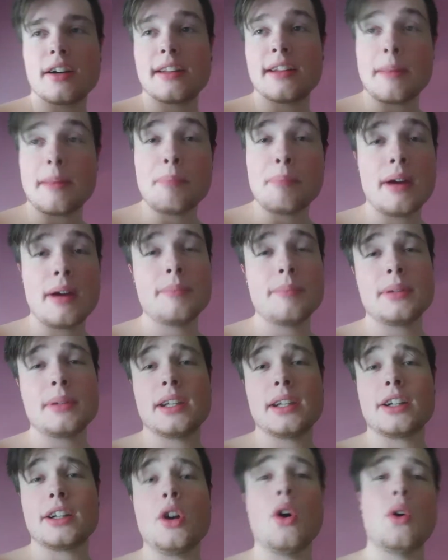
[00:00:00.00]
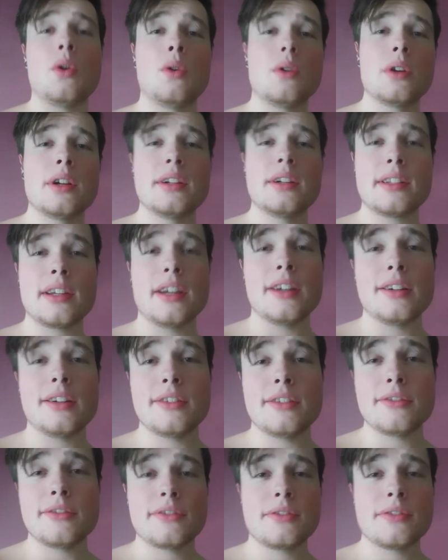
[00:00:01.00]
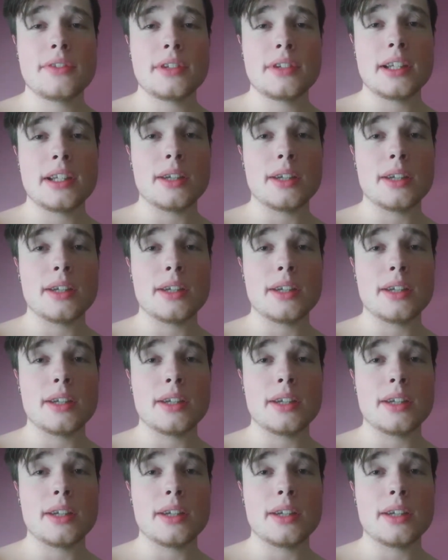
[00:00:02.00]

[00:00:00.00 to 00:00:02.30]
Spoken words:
They pump a quart of